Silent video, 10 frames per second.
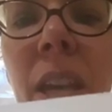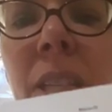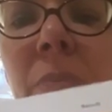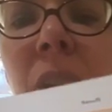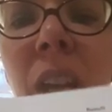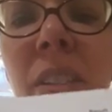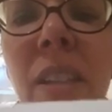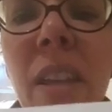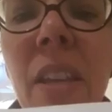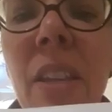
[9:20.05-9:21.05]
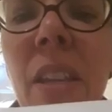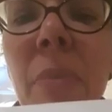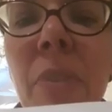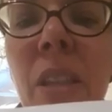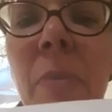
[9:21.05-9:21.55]
Adam Carter,
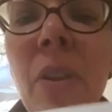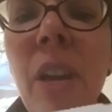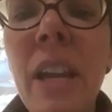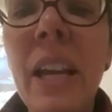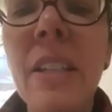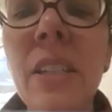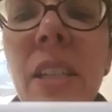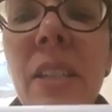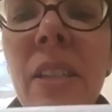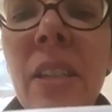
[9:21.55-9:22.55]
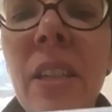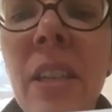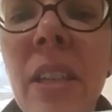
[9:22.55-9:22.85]
Liberal Democrat candidate.